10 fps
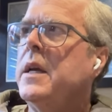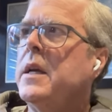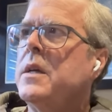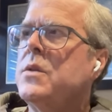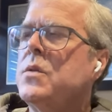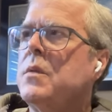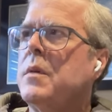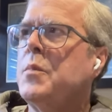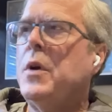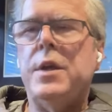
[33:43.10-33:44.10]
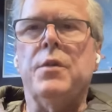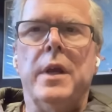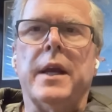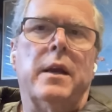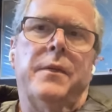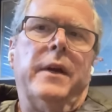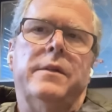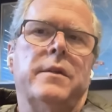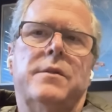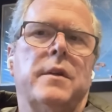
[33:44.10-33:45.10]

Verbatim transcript: it is pretty unique. In fact,